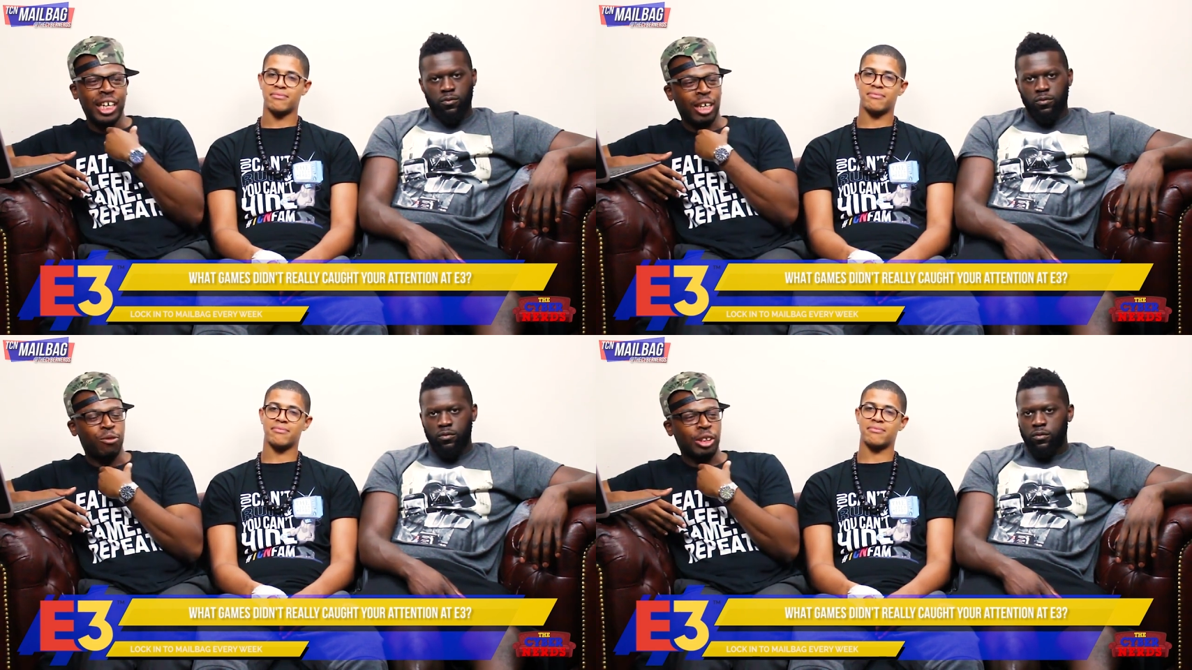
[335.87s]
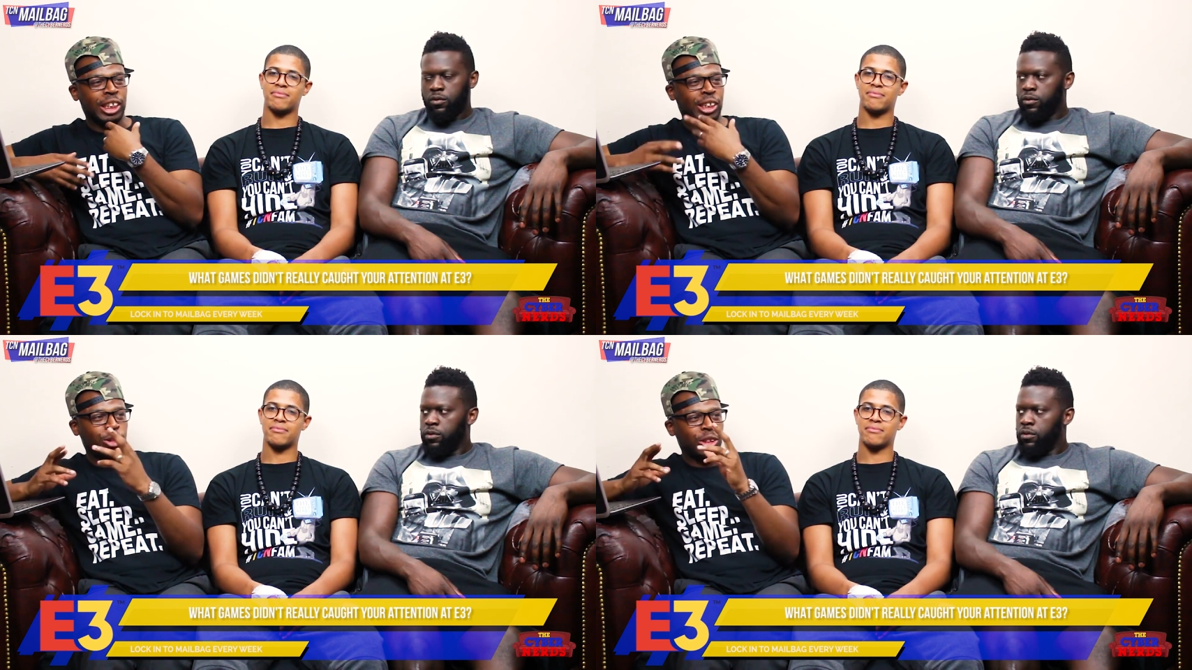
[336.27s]
Speaker 1: And
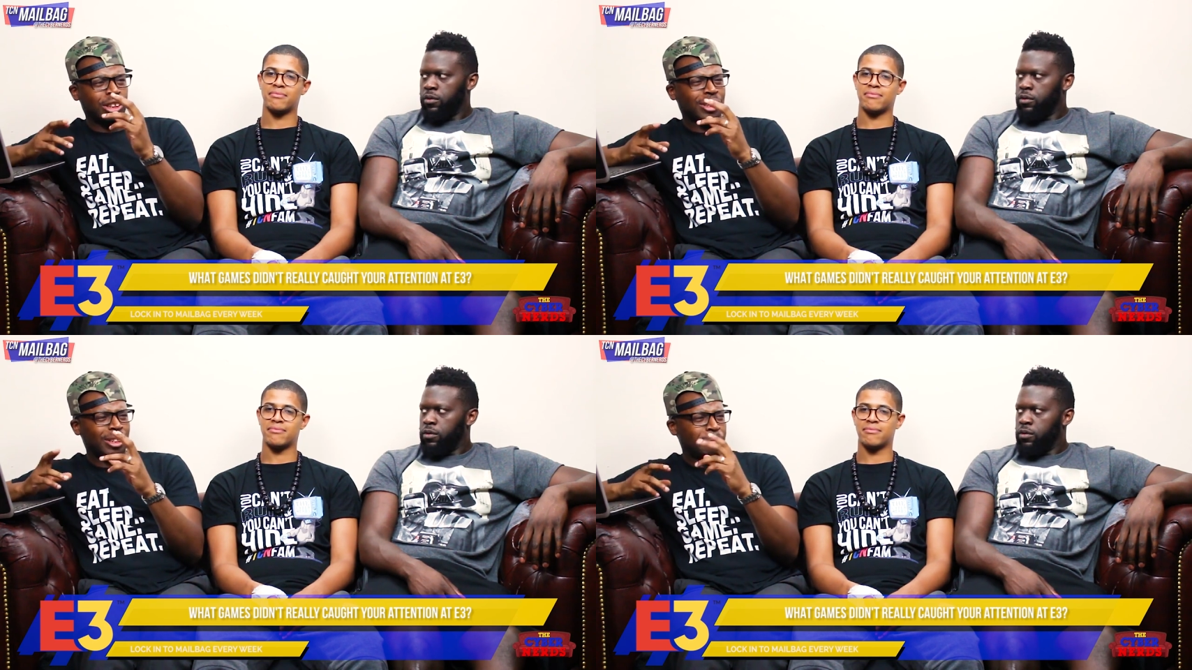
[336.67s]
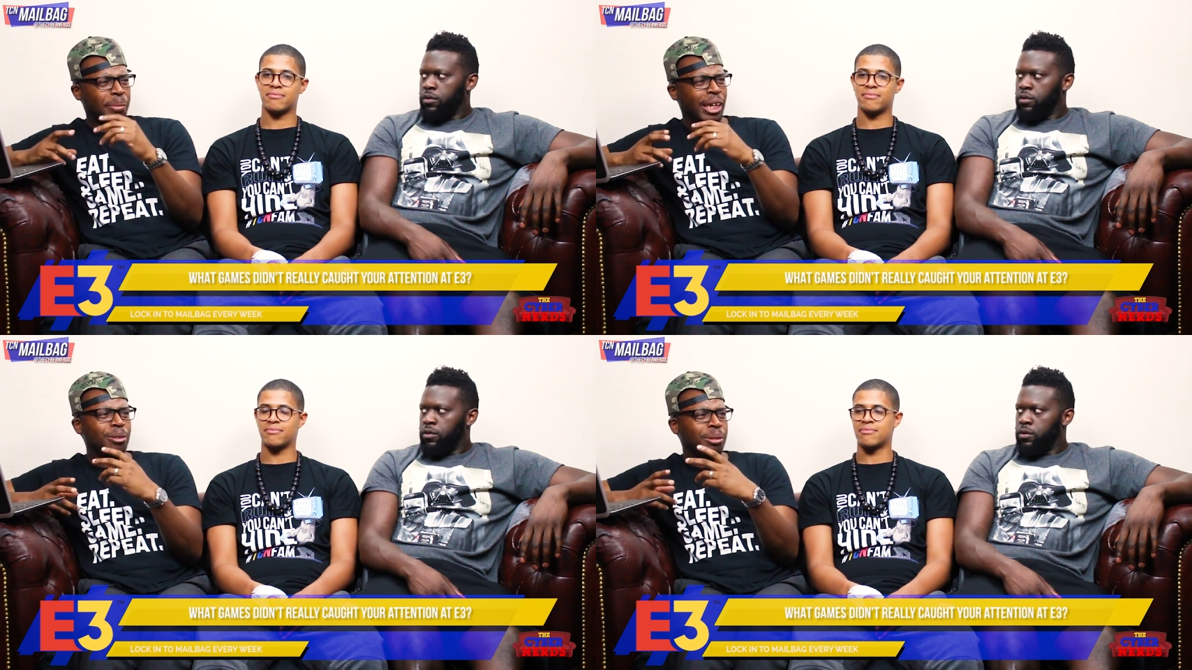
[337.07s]
eventually he uses the
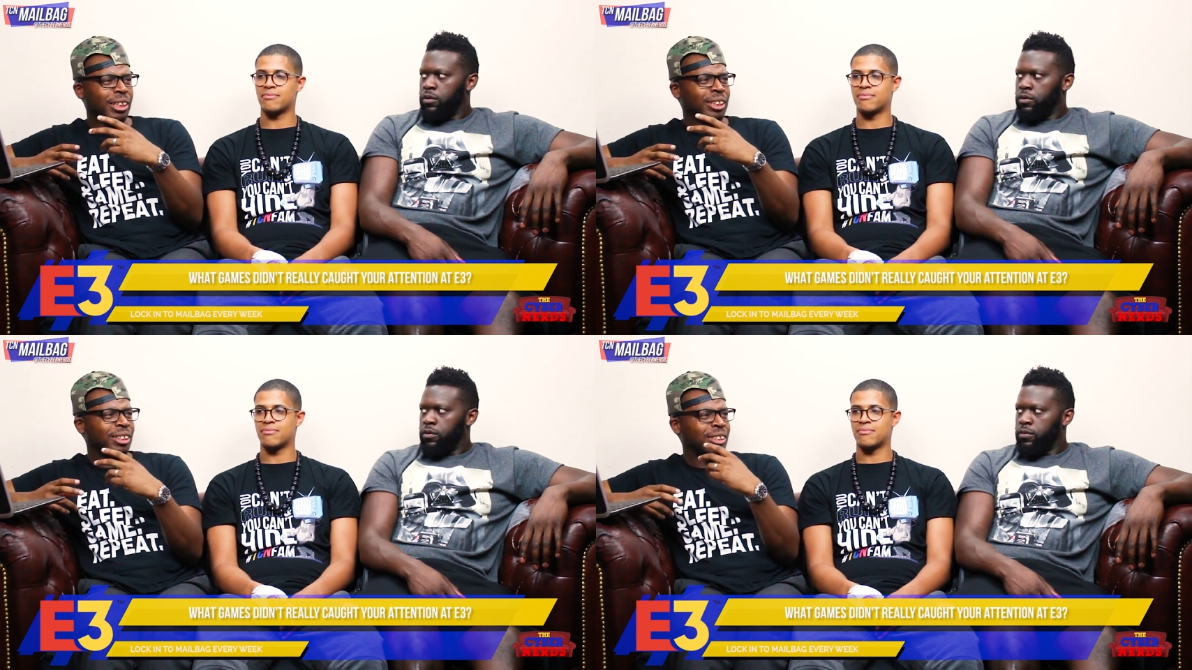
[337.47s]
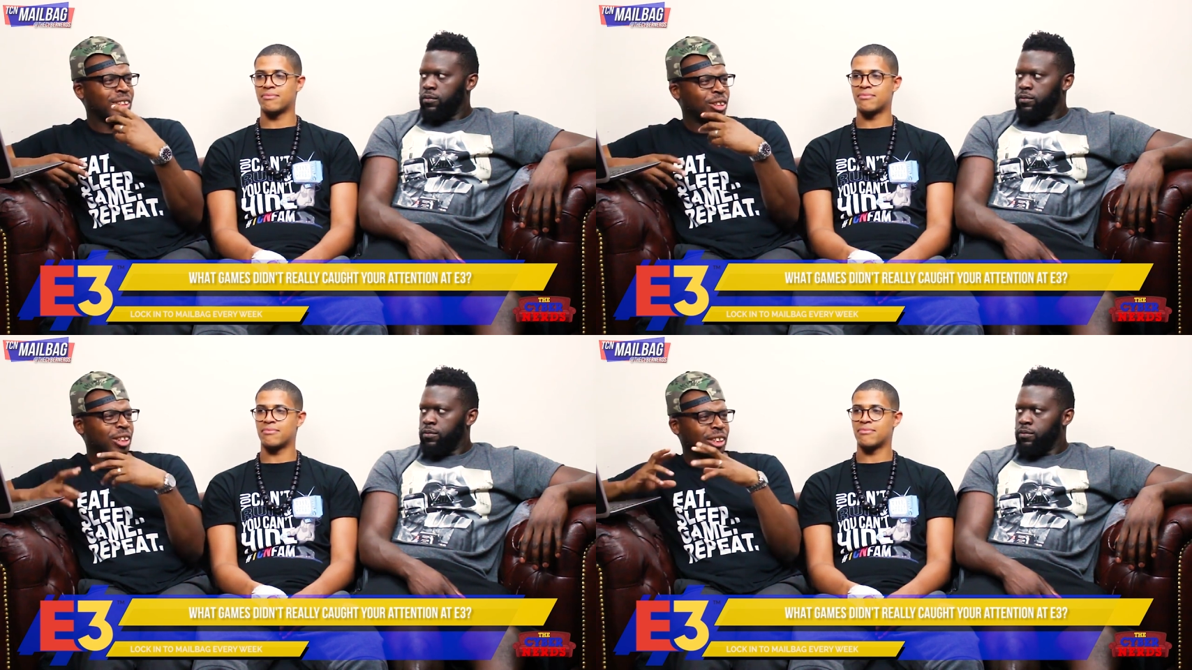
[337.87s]
baby
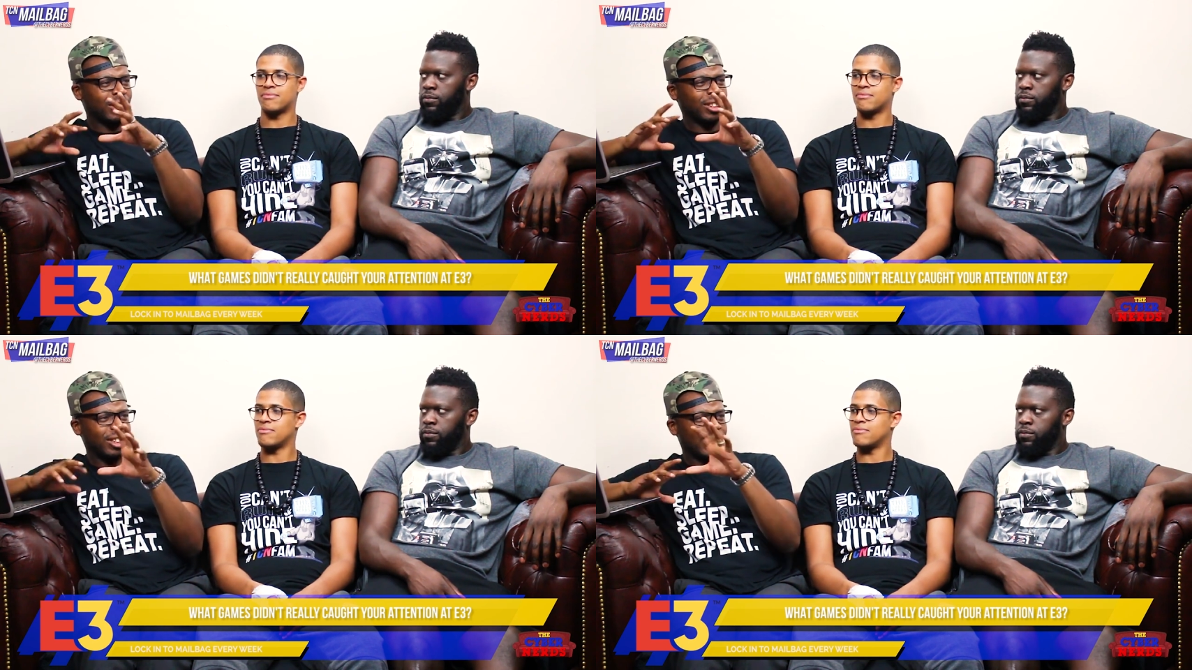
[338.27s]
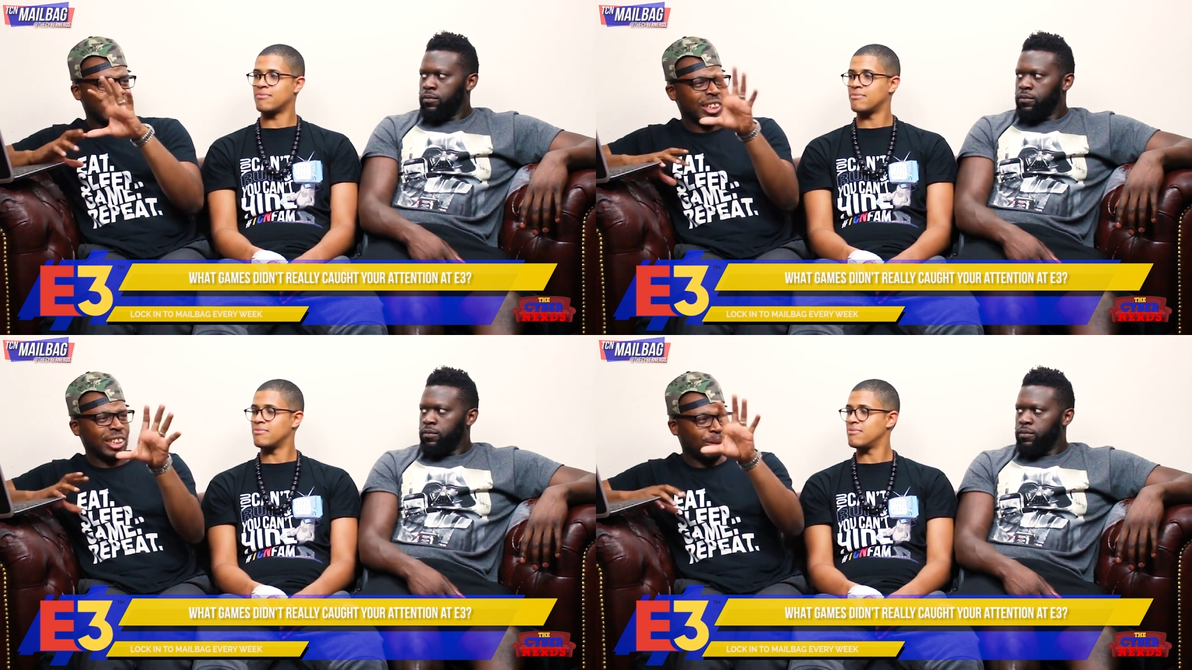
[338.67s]
to
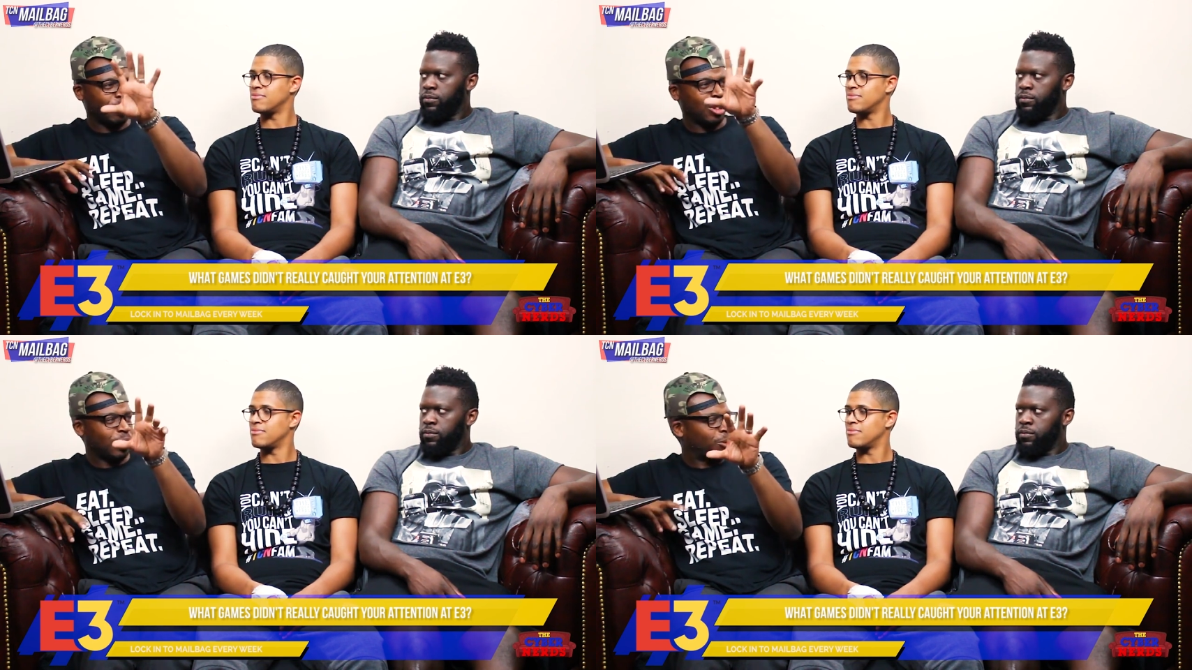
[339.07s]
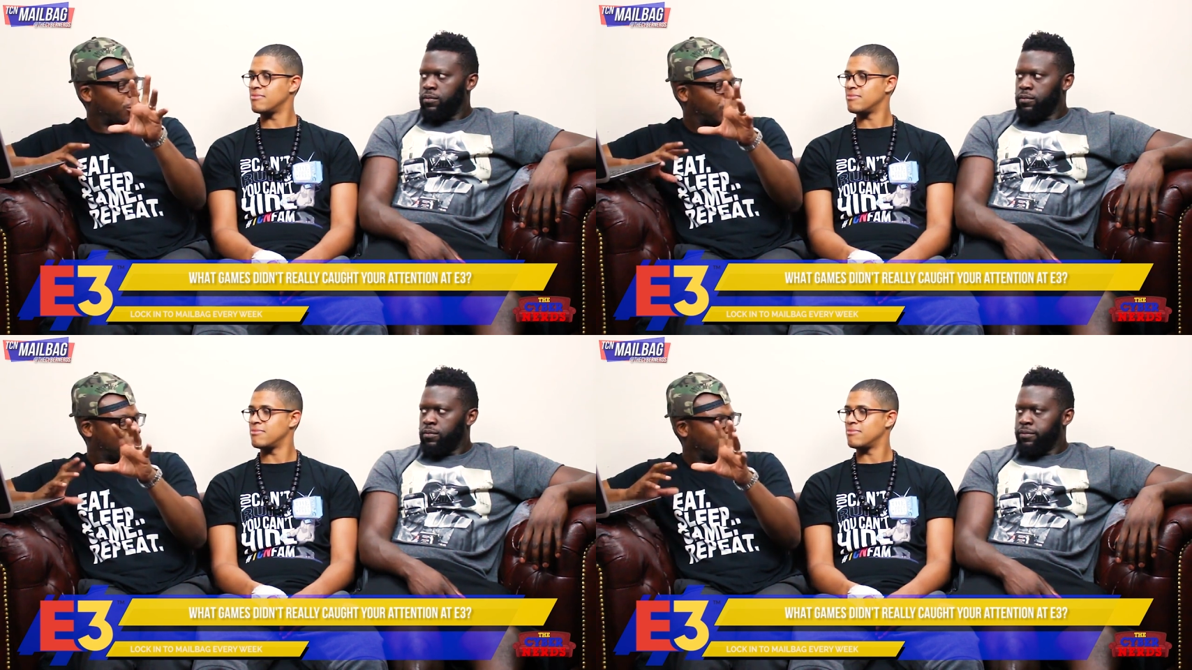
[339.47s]
intercept
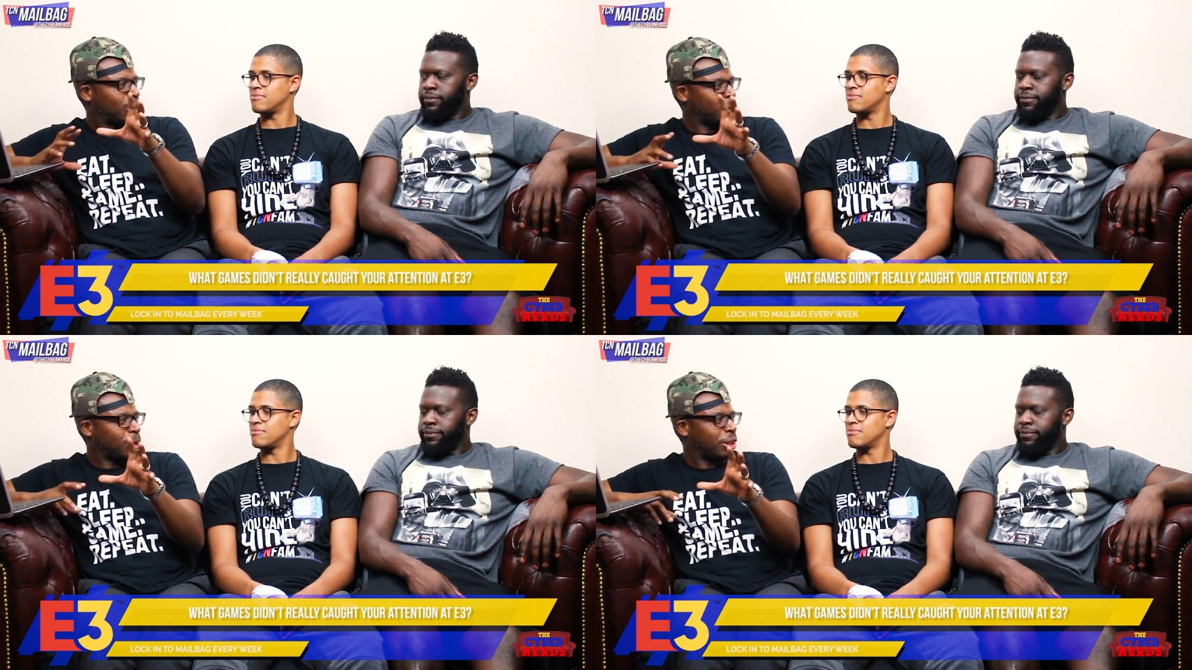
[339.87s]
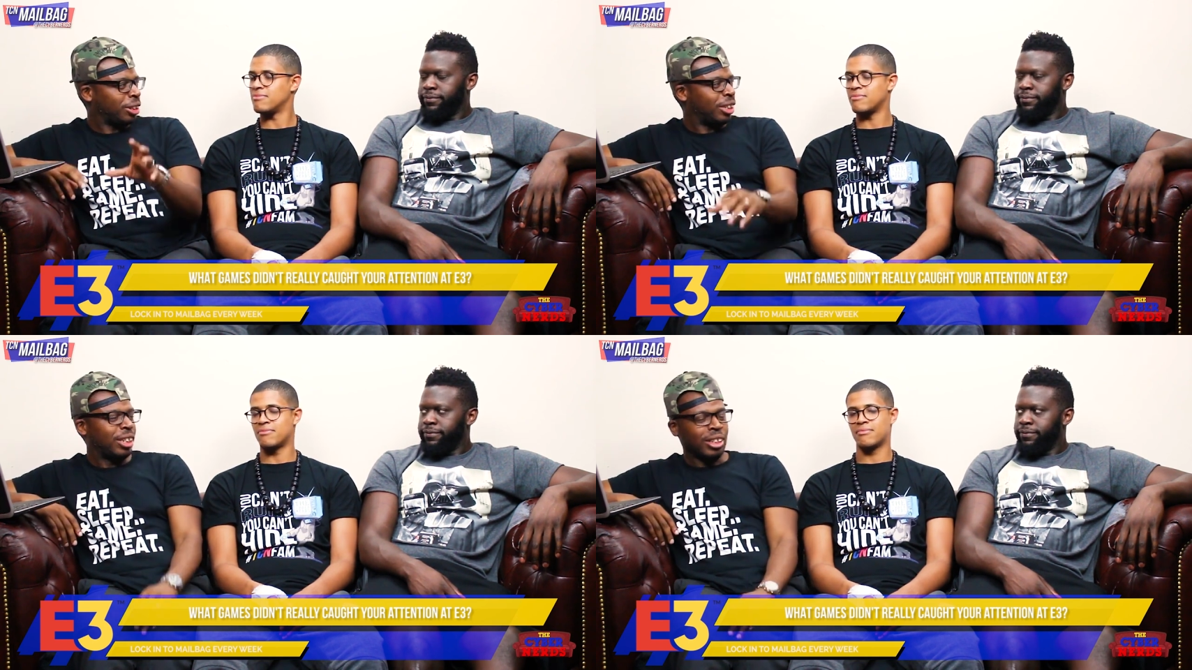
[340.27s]
what the shadows were.